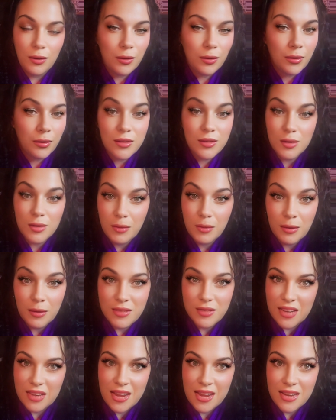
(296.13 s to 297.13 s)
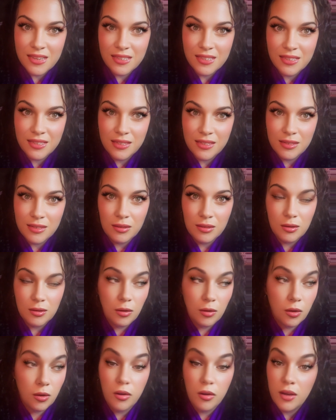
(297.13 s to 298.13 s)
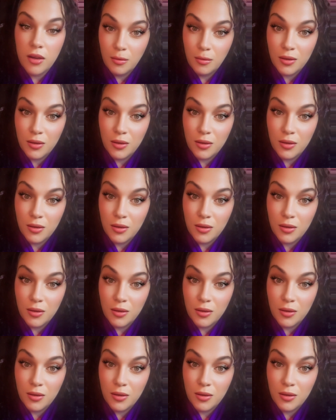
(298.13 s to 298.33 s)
on your bough tent, or now